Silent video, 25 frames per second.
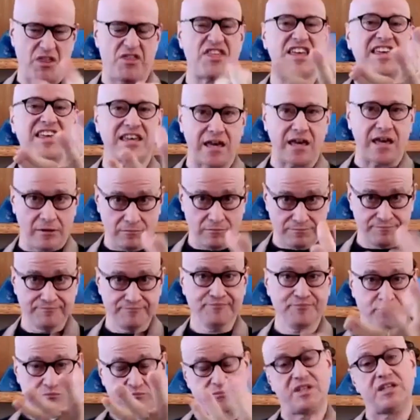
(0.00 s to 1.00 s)
Thinking
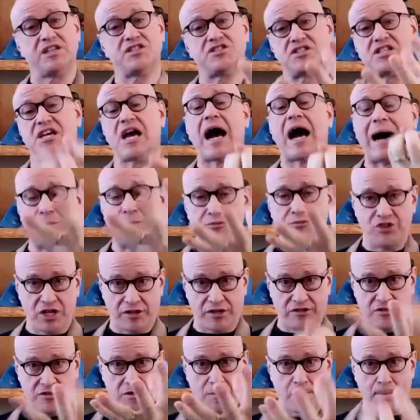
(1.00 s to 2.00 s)
is the
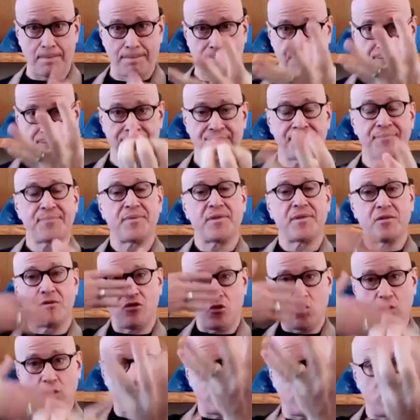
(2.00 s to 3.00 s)
object.
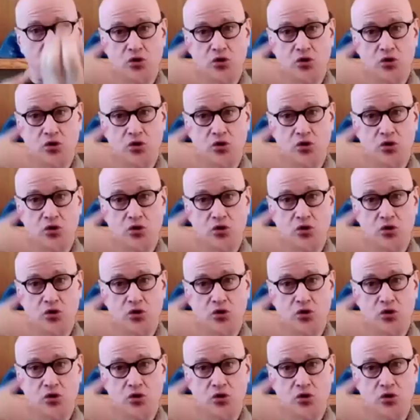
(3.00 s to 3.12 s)
The one